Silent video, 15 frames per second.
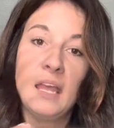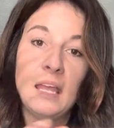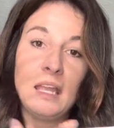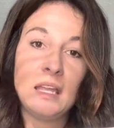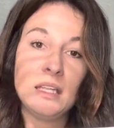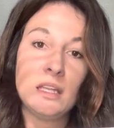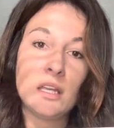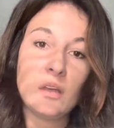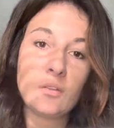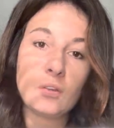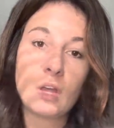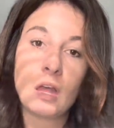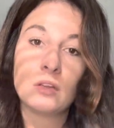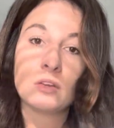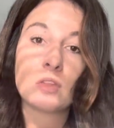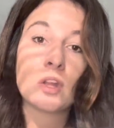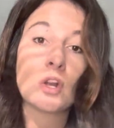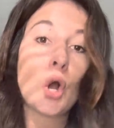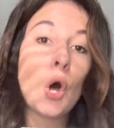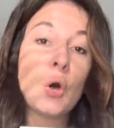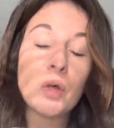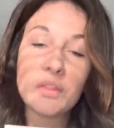Any other color,
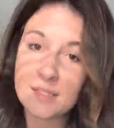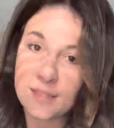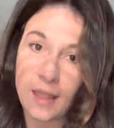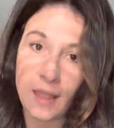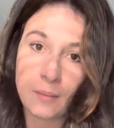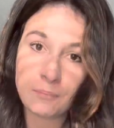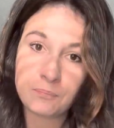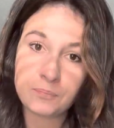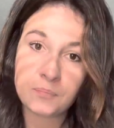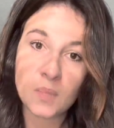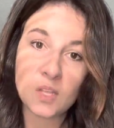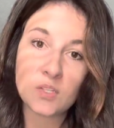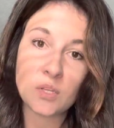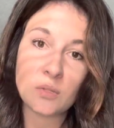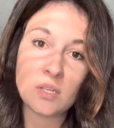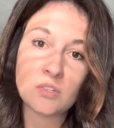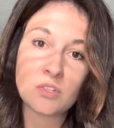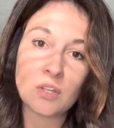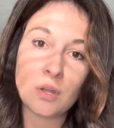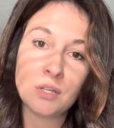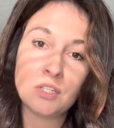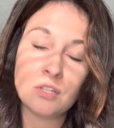they're all the same. So these are
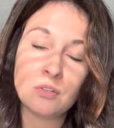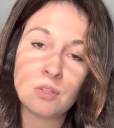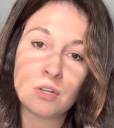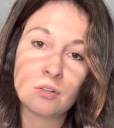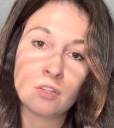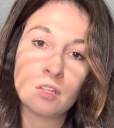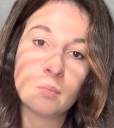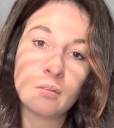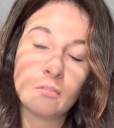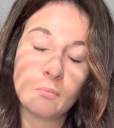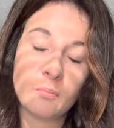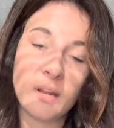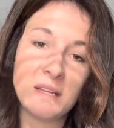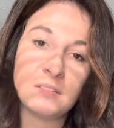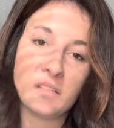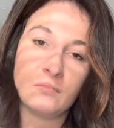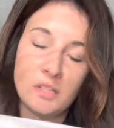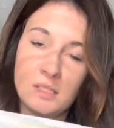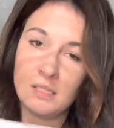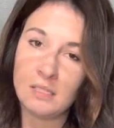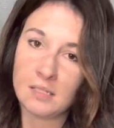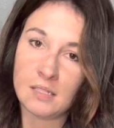the only two that are a little bit of a price difference.
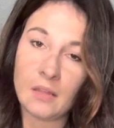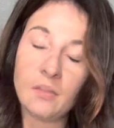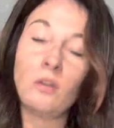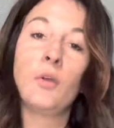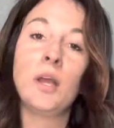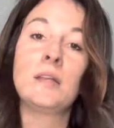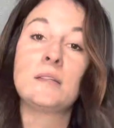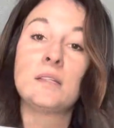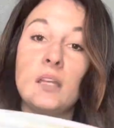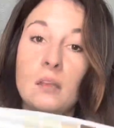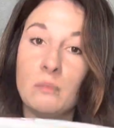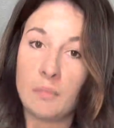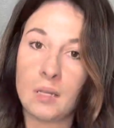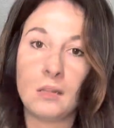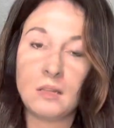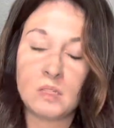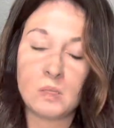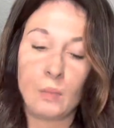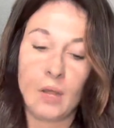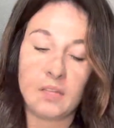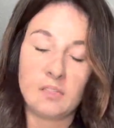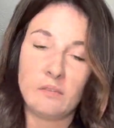It's nothing crazy, but it is a
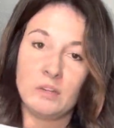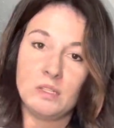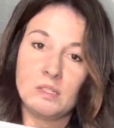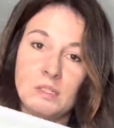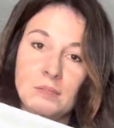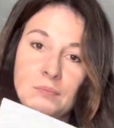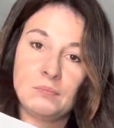price difference.